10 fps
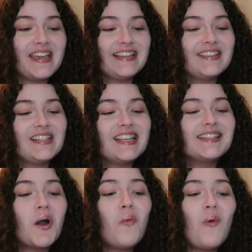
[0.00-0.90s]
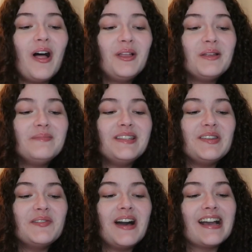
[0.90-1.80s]
Okay, so it says, "Welcome
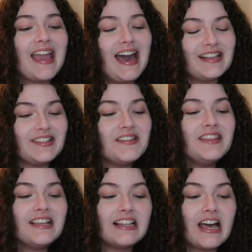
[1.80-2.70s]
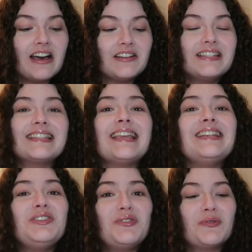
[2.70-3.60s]
to A Castle in the Clouds,
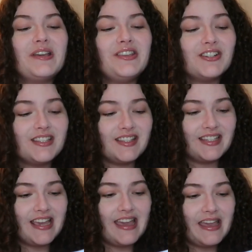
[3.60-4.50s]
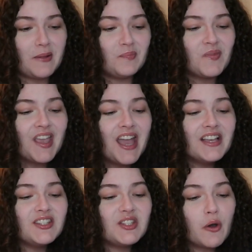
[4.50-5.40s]
enjoy your stay."
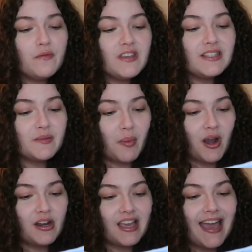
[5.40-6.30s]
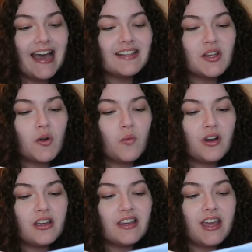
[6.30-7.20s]
Sophie Spark has her
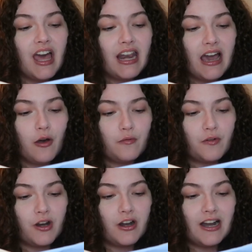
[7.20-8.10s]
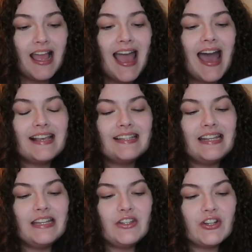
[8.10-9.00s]
work cut out for her. As an
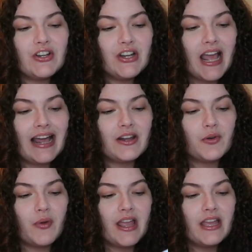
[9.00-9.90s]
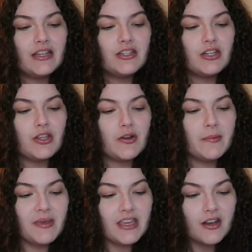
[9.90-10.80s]
intern at a grand
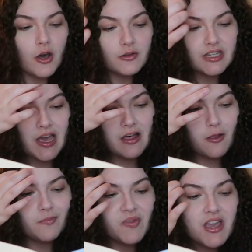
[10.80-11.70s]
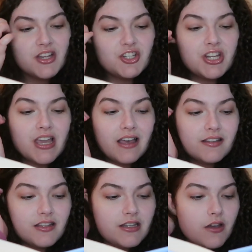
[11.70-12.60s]
European hotel, she
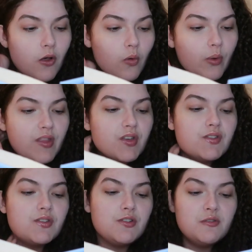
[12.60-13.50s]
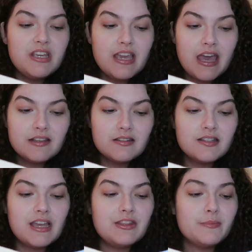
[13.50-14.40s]
has to deal with snooty guests
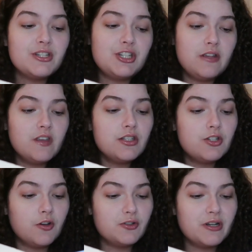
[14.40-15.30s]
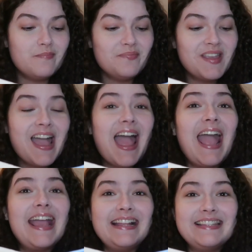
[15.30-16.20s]
and their mischievous children,
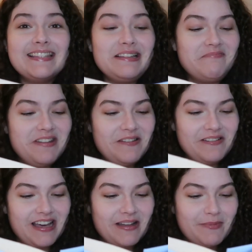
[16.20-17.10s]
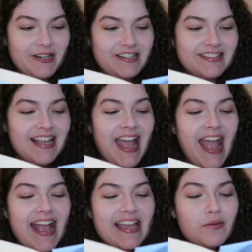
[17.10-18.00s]
handsome newcomers,
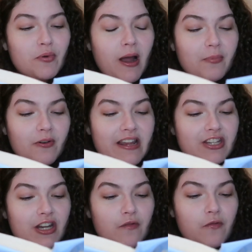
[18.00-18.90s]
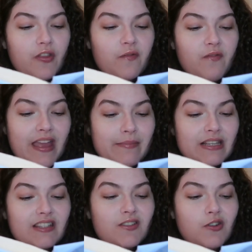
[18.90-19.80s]
and preparation for the
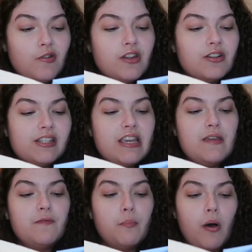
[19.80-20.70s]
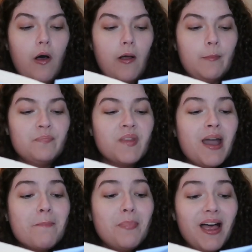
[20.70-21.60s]
famous New Year's Eve ball.
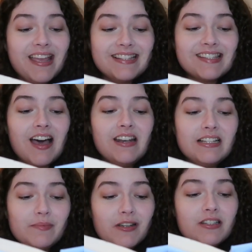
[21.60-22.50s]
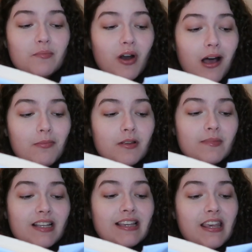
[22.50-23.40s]
But unexpected
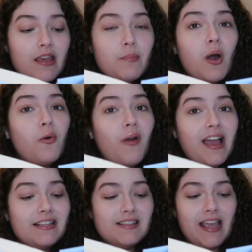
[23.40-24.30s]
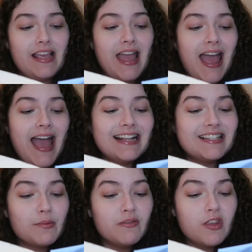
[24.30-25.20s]
problems keep arising, and
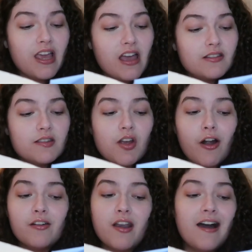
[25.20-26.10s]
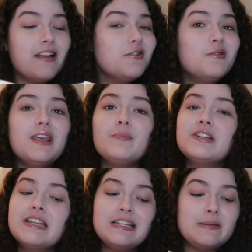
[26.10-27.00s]
some of the guests are not who they
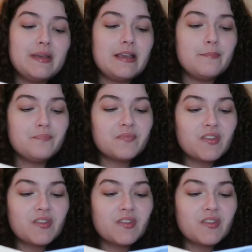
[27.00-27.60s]
pretend to be.